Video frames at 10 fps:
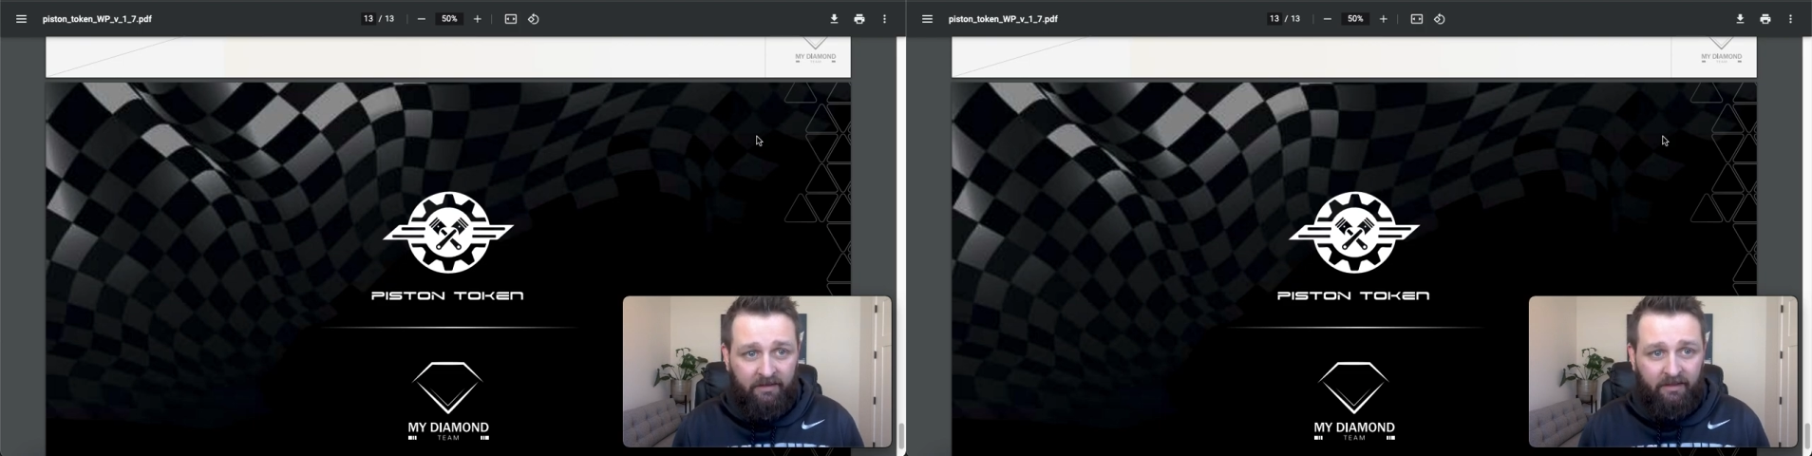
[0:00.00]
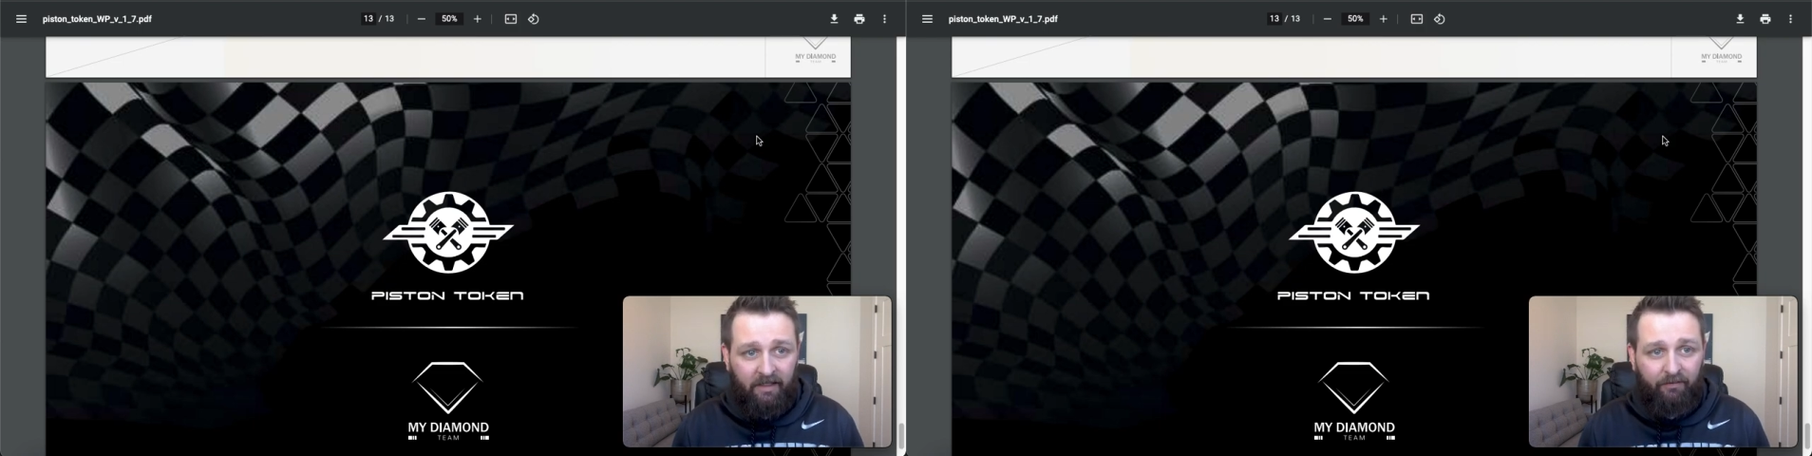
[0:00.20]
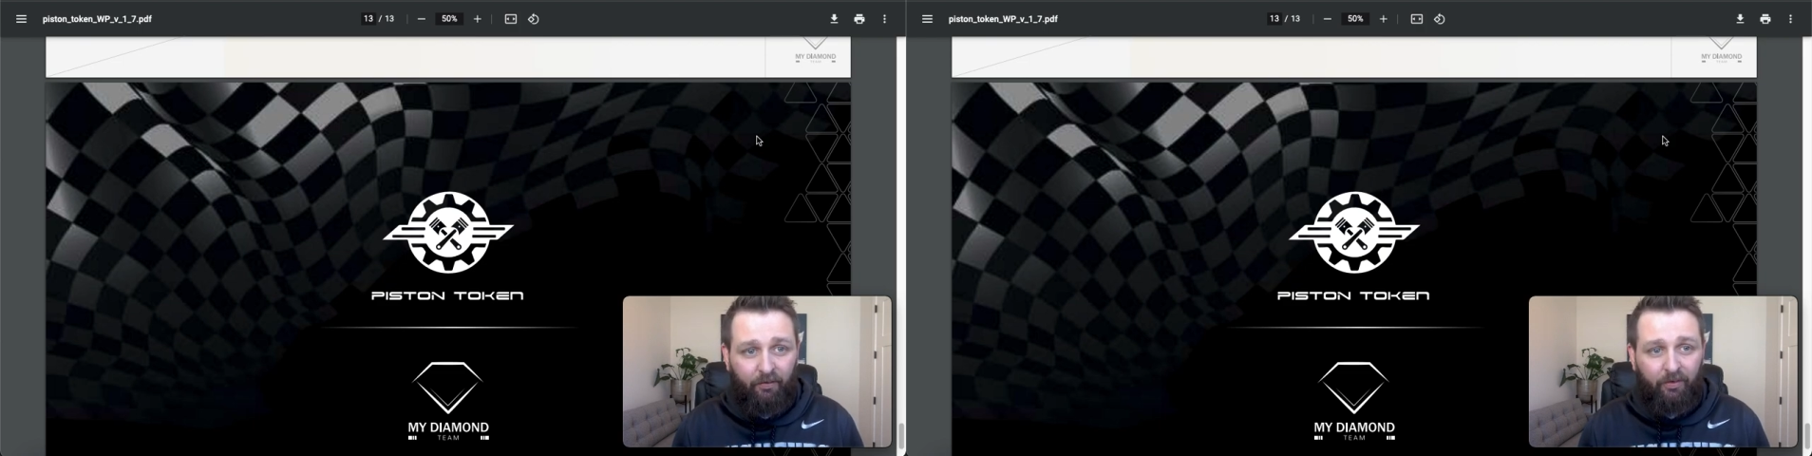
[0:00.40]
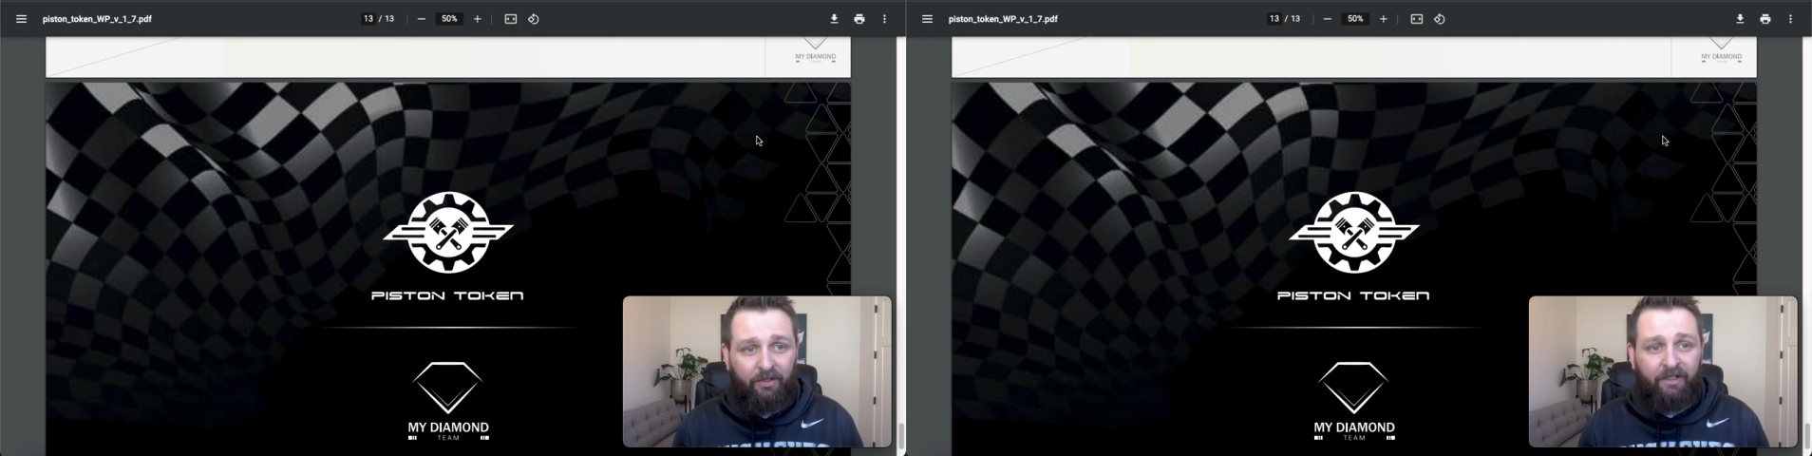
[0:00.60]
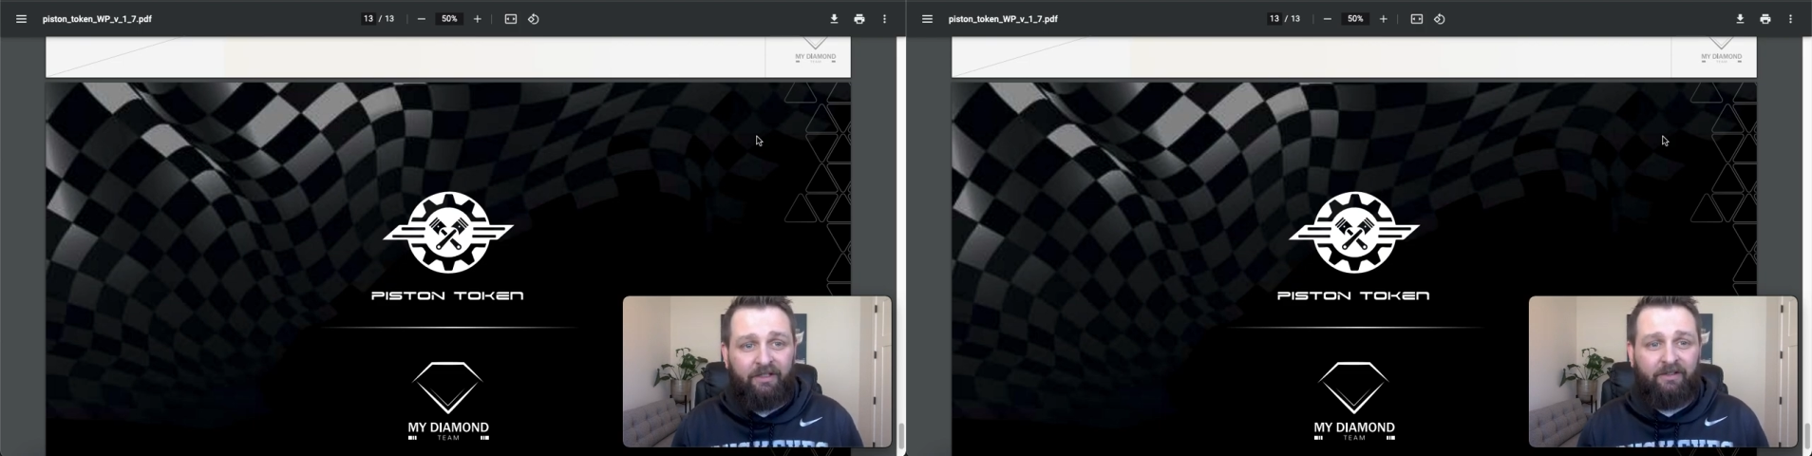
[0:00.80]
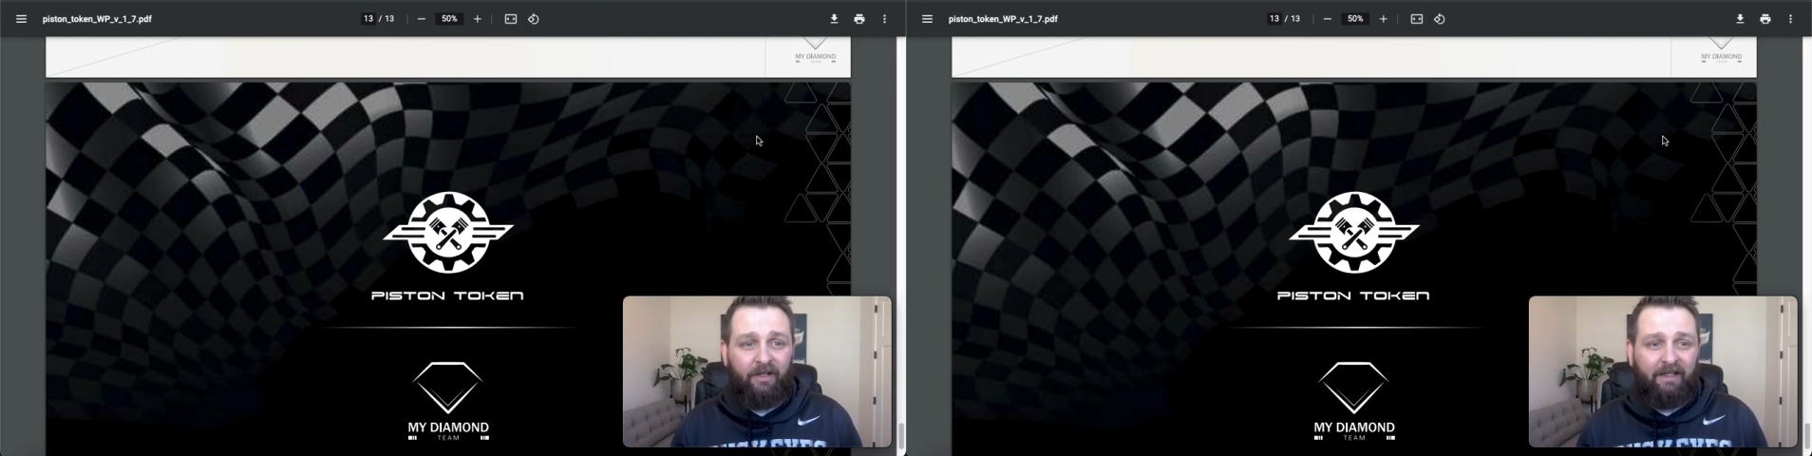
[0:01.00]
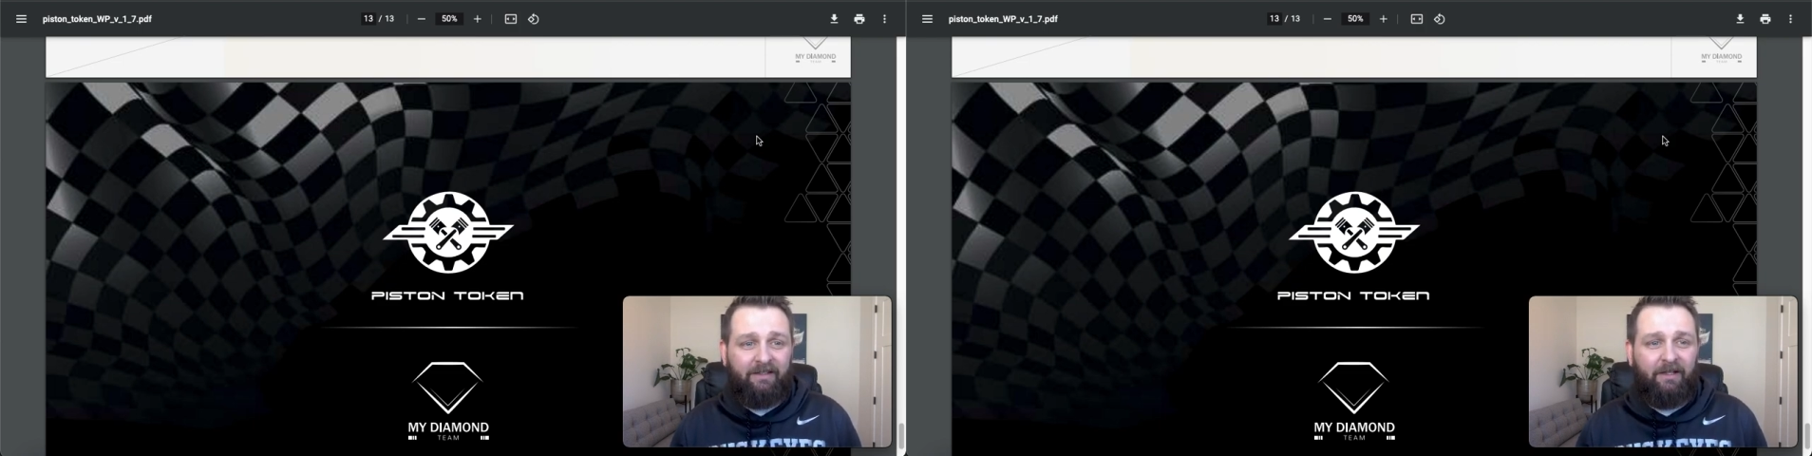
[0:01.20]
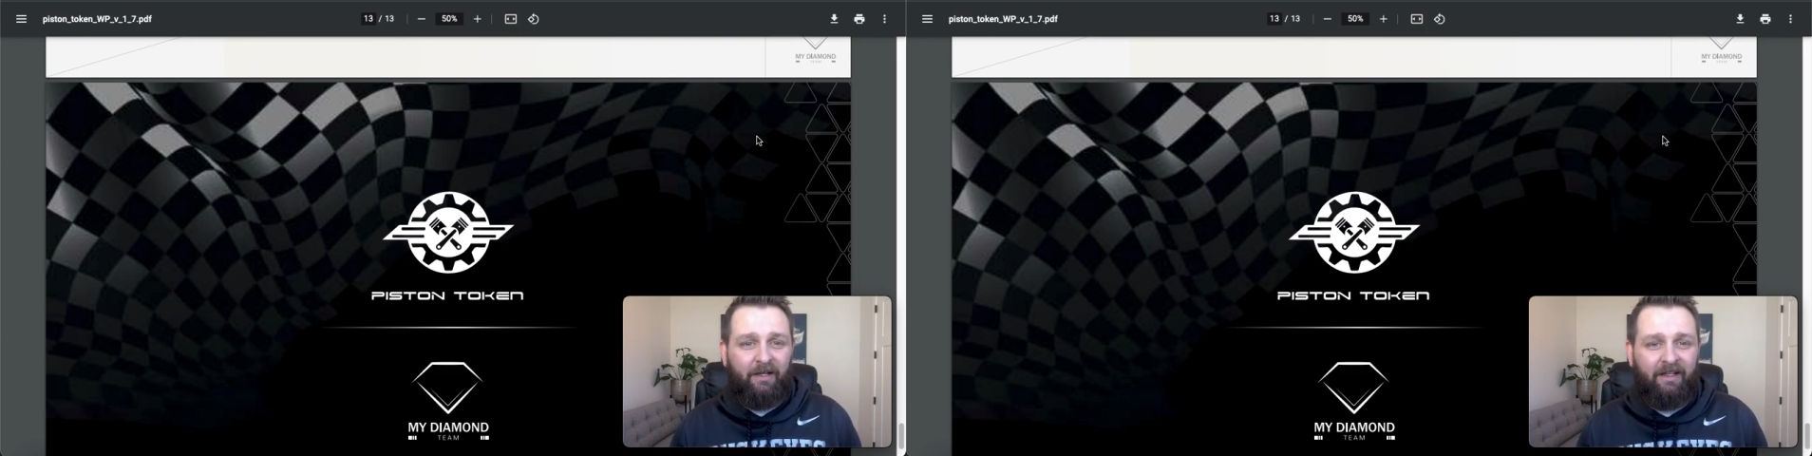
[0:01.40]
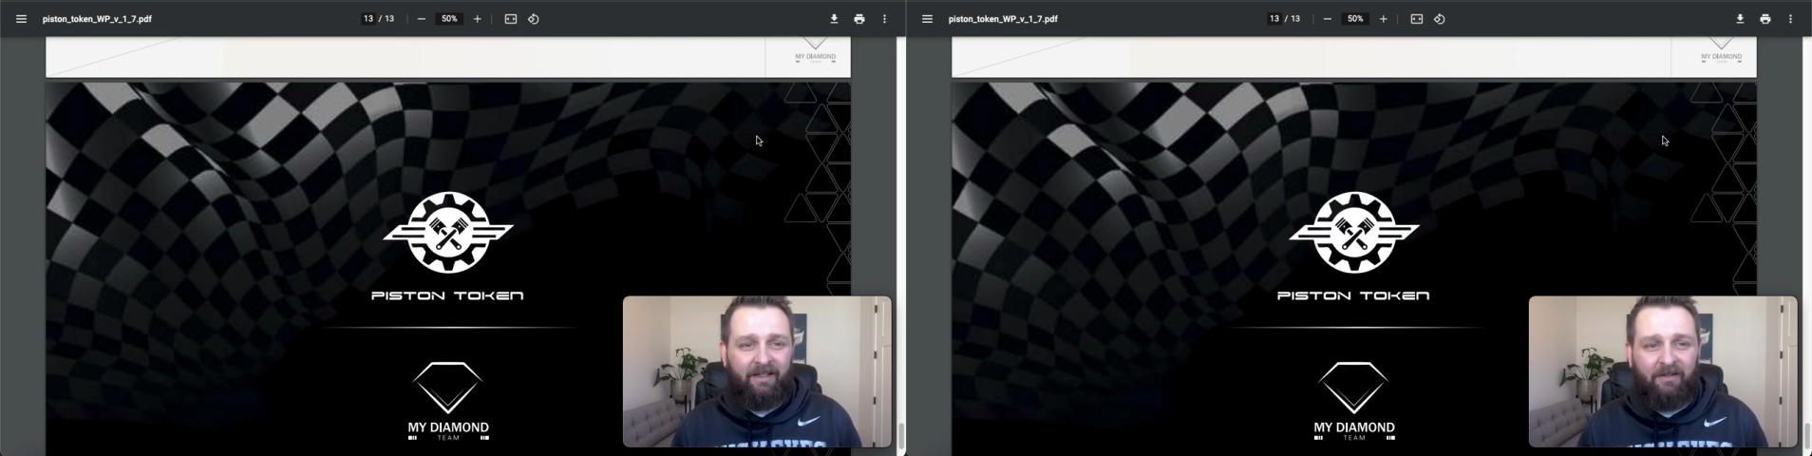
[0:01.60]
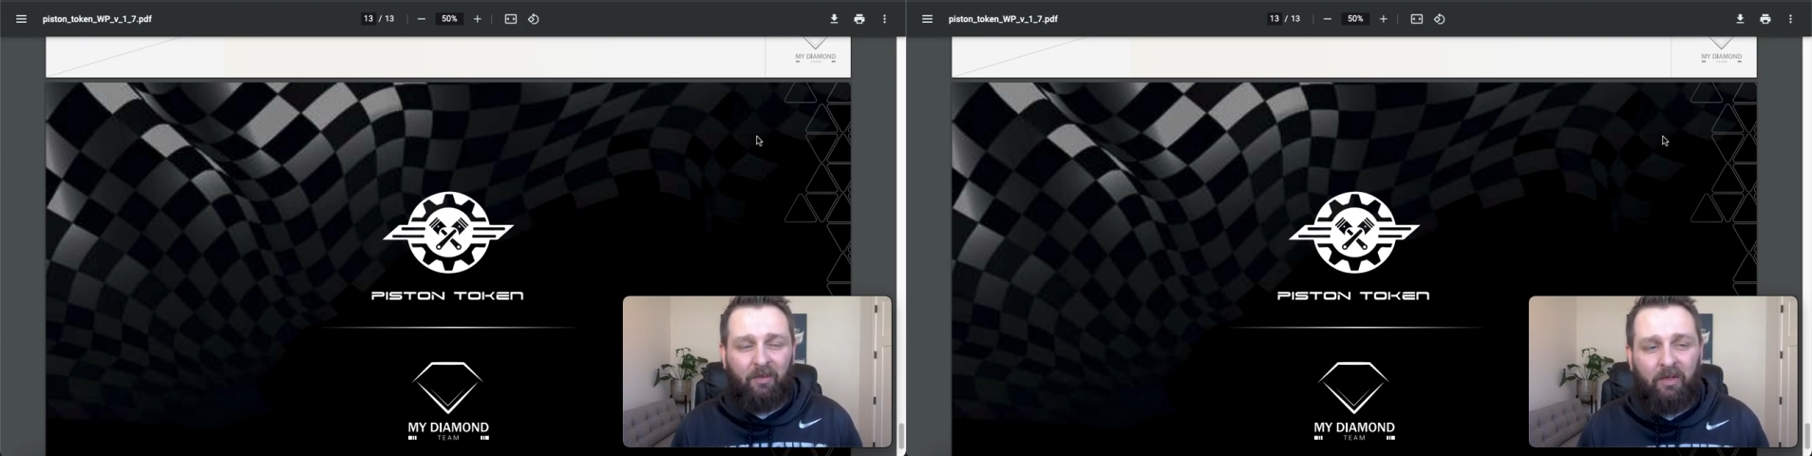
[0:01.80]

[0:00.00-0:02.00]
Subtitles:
level. So that's gonna